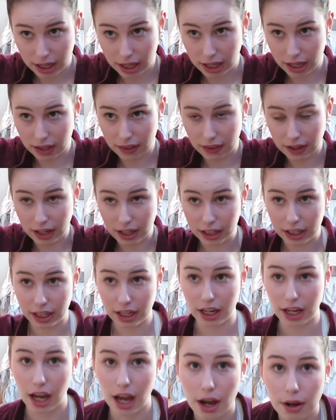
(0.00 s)
and there
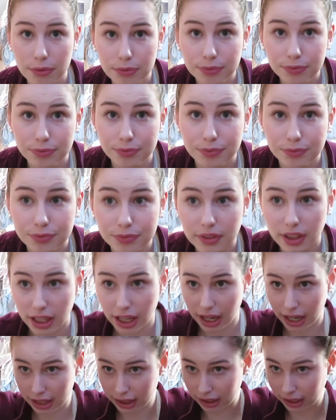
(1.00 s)
you go.
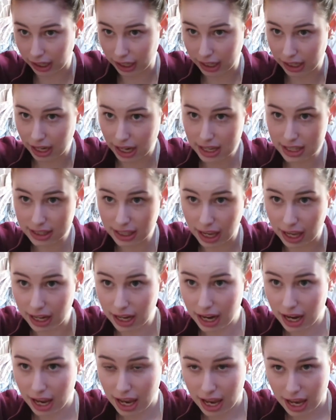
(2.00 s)
And like I
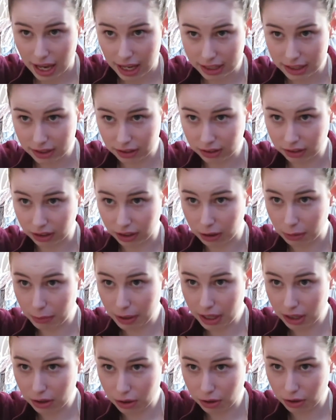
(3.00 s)
said, it's a little
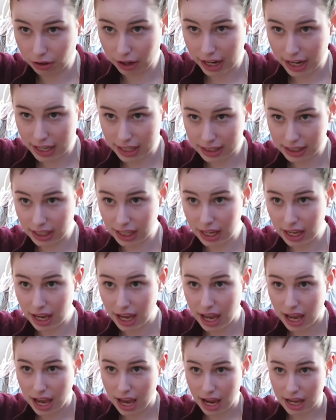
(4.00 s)
bit crazy,
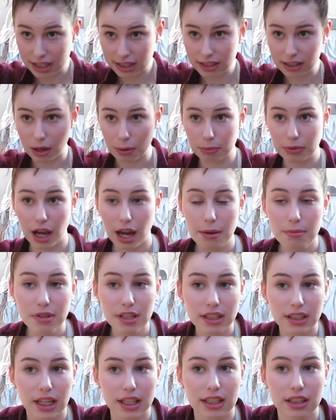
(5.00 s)
and sometimes
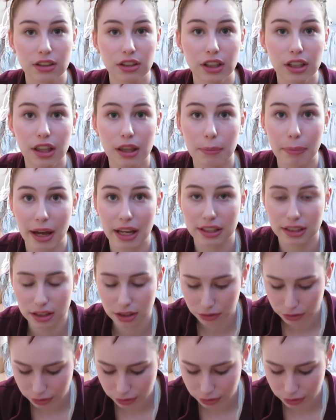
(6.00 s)
it doesn't look the best the